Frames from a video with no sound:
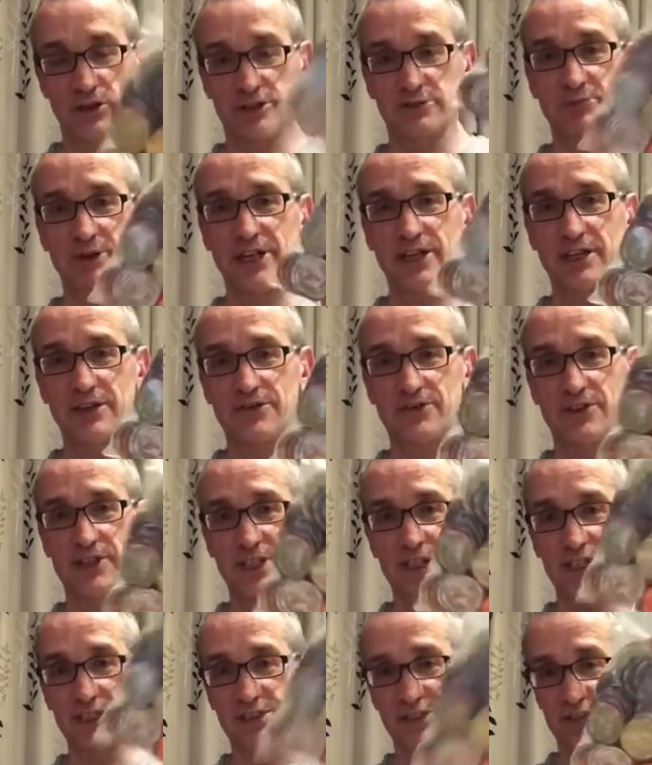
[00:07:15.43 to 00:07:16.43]
many of
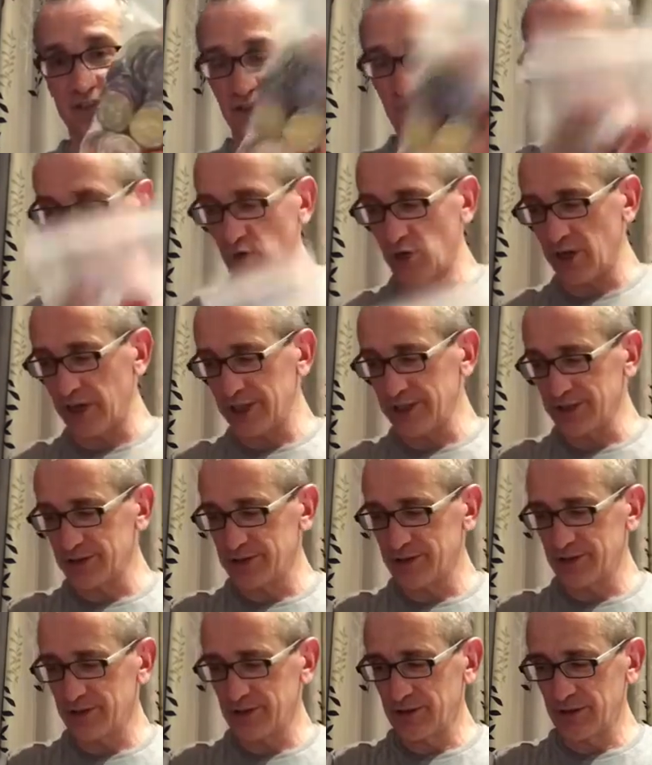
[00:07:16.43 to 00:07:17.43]
these as you want,
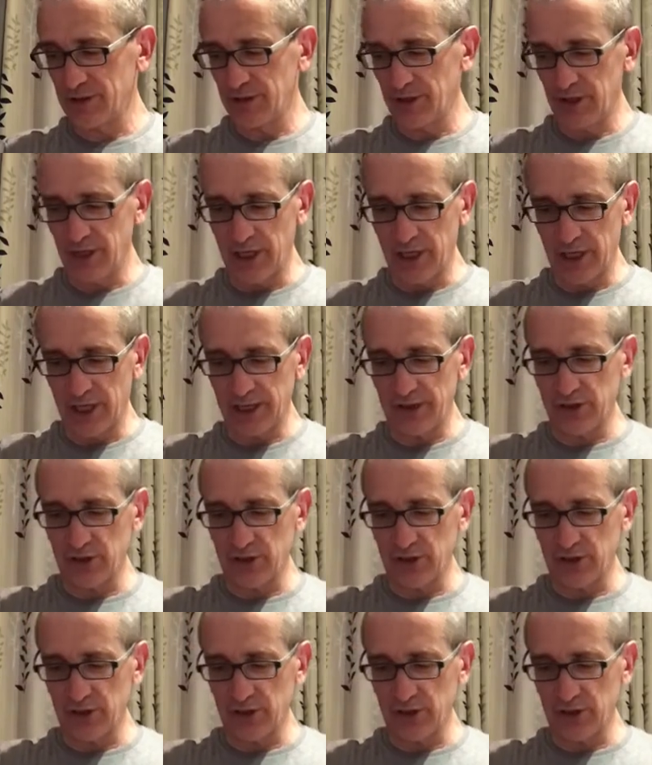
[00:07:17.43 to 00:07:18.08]
and